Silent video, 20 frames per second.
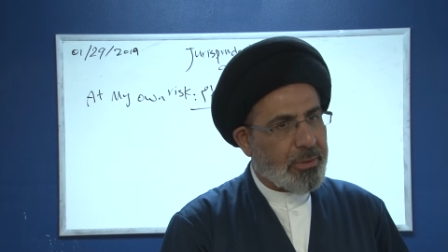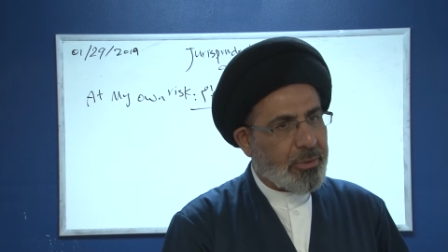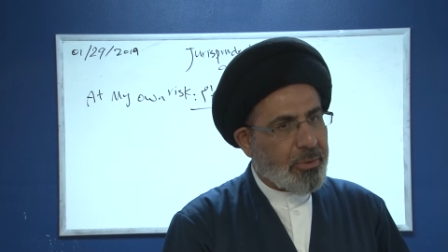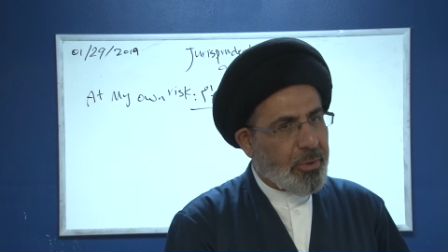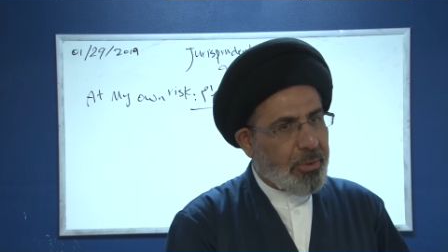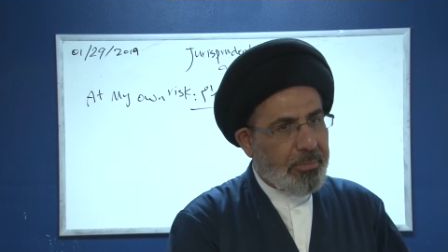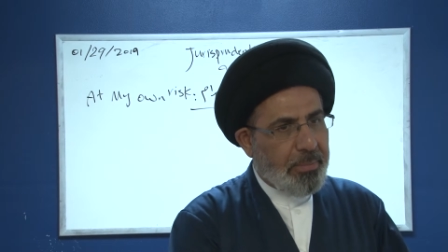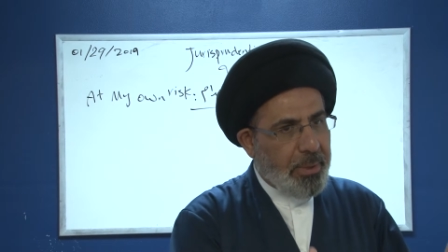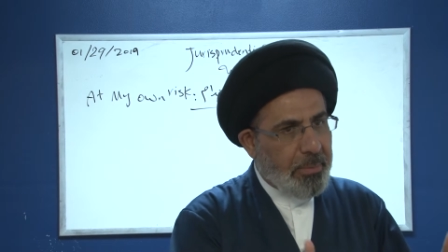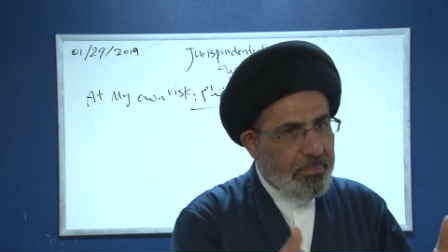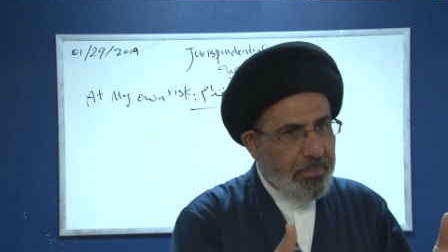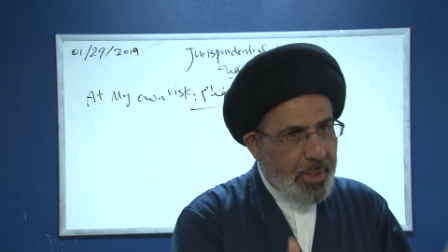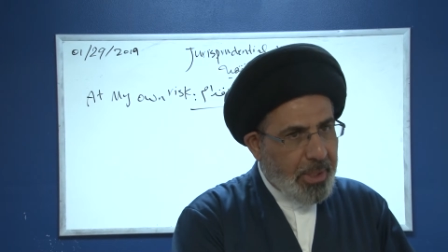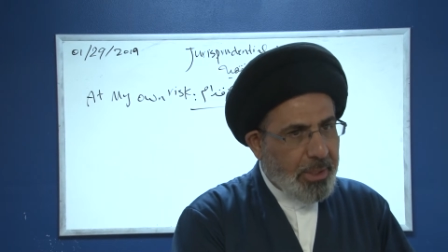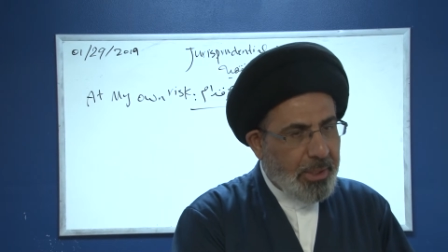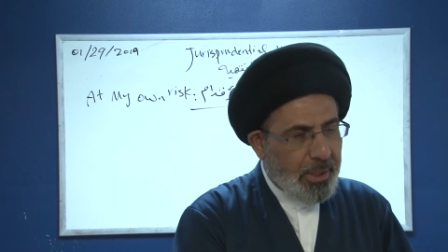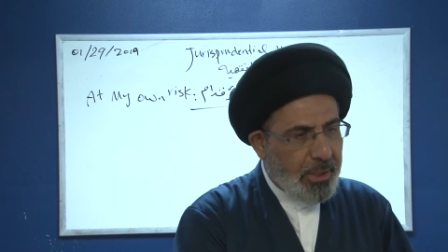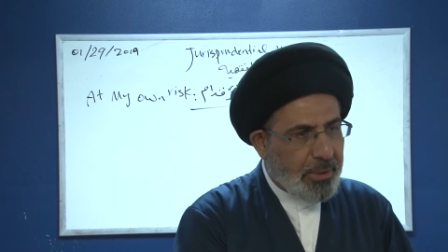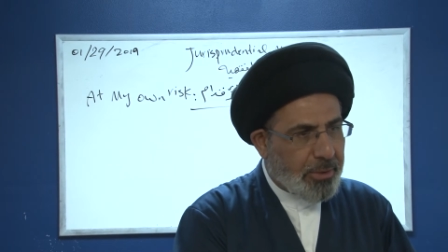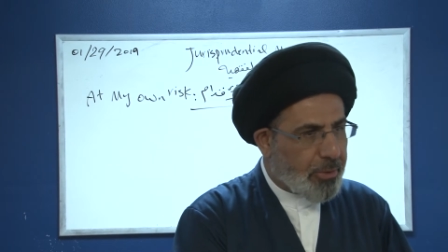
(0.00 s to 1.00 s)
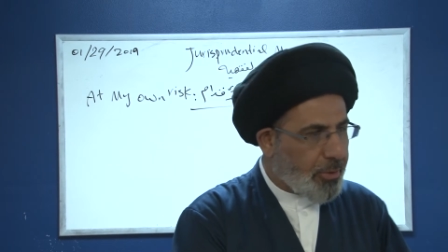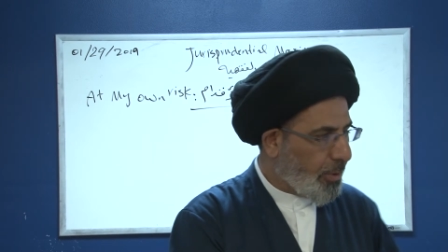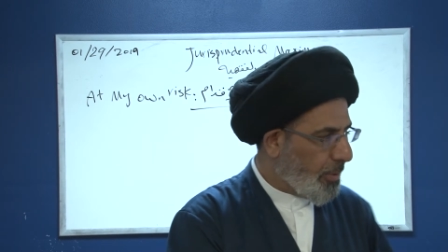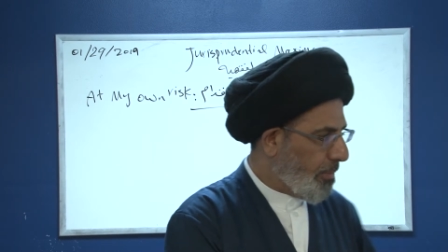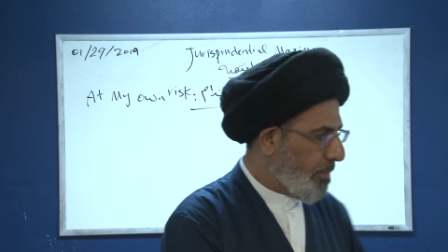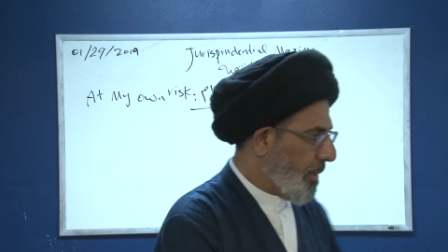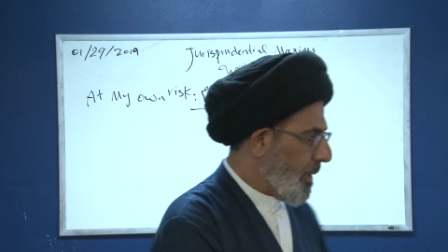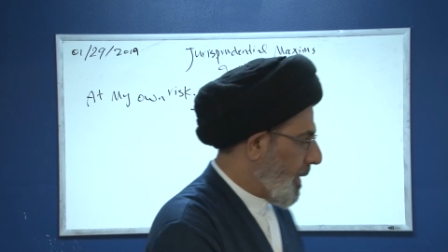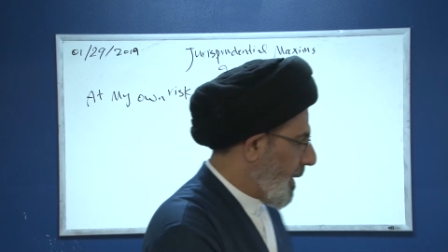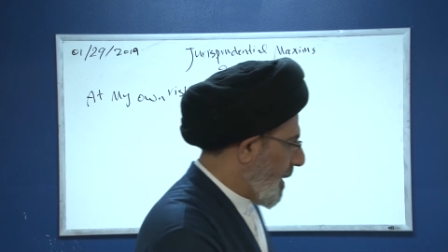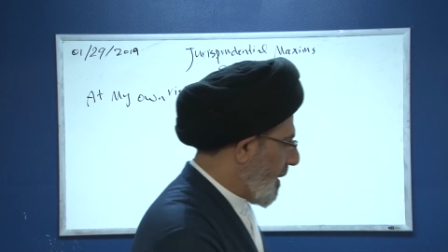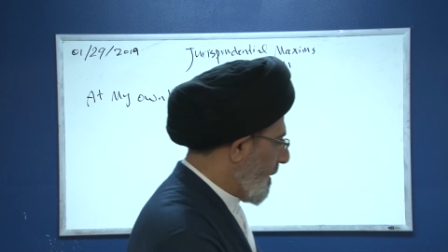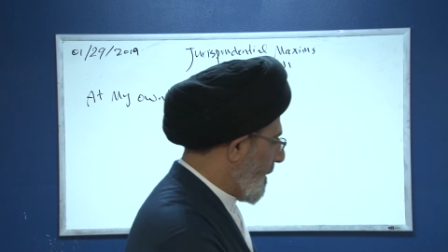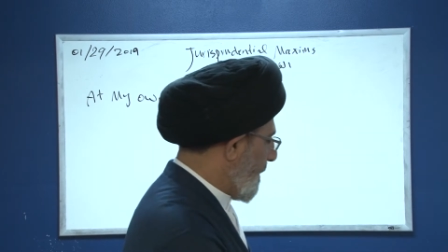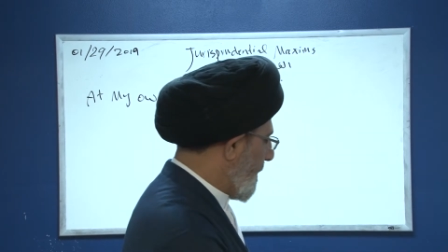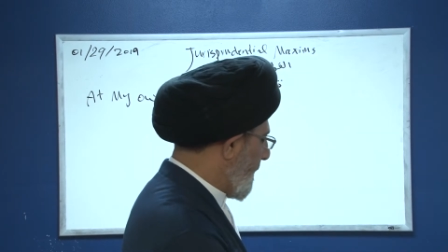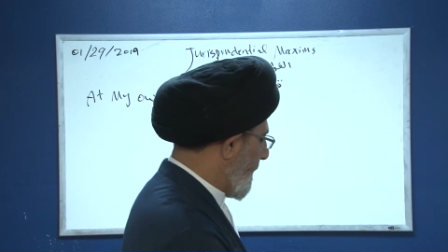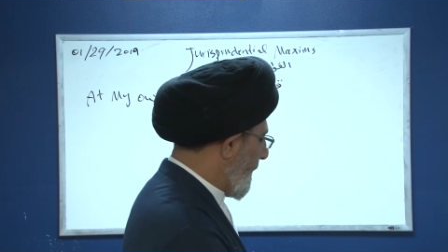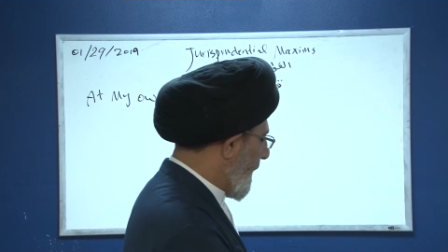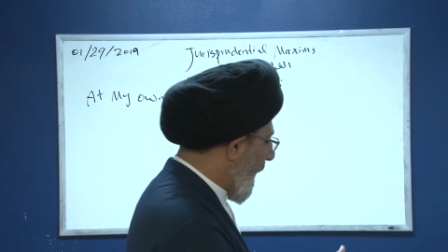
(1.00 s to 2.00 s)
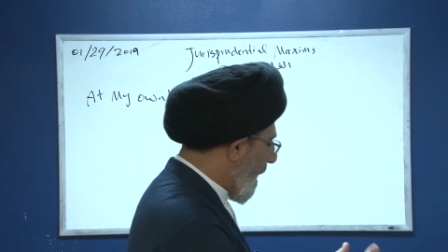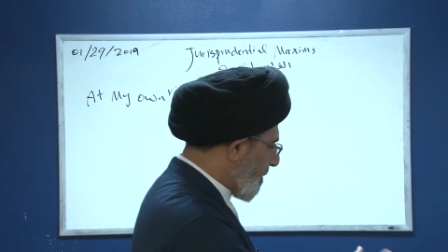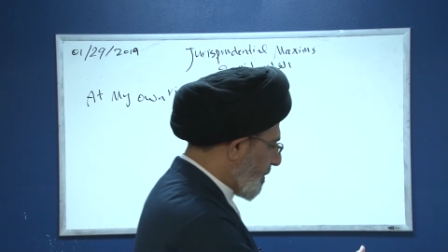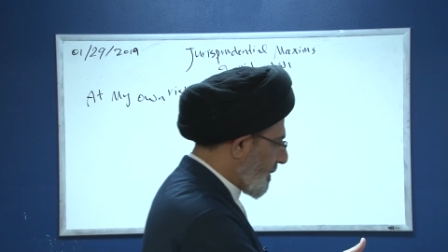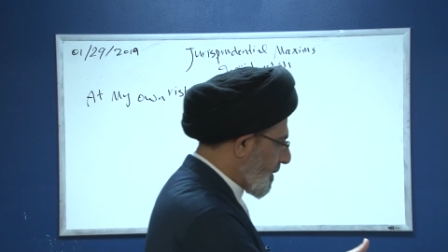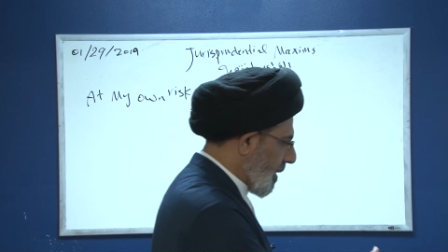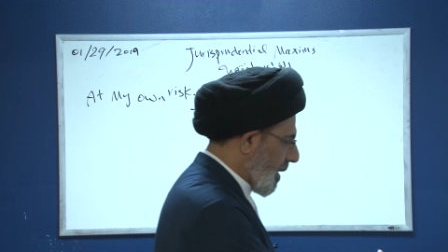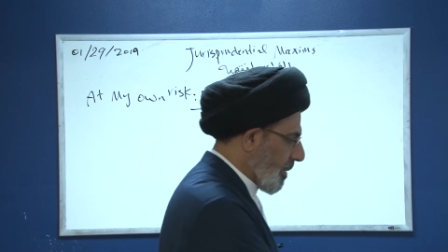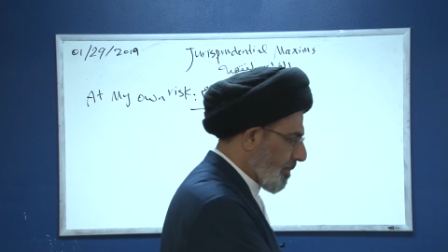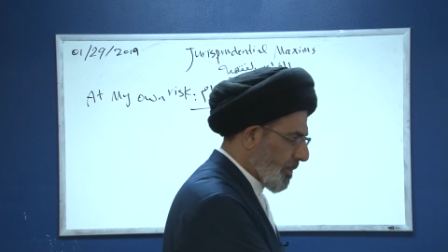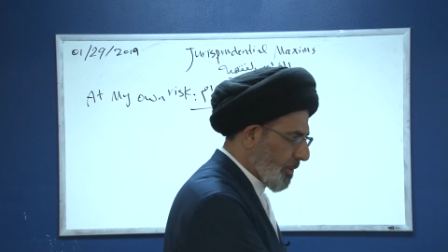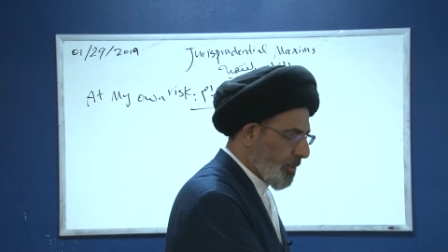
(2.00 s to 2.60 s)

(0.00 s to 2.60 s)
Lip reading: It could be money, it could be a laptop,